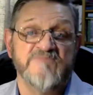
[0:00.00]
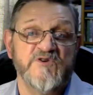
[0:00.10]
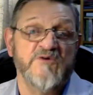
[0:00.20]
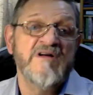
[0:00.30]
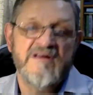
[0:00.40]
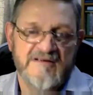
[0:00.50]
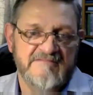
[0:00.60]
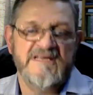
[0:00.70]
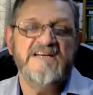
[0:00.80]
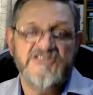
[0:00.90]
So
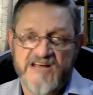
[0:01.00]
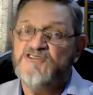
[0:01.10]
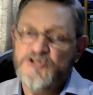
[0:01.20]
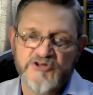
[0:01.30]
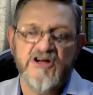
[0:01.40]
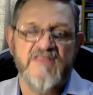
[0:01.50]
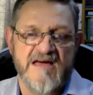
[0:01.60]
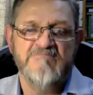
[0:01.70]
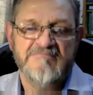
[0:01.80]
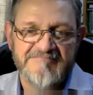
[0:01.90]
it changed, good on
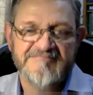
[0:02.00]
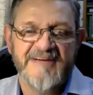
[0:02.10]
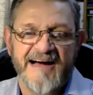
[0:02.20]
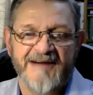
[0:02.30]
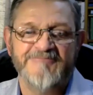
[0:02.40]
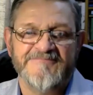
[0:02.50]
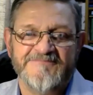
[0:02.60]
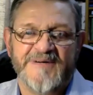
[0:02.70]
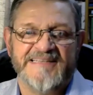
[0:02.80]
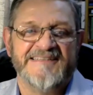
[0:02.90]
them.
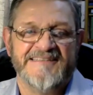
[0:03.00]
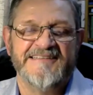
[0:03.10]
But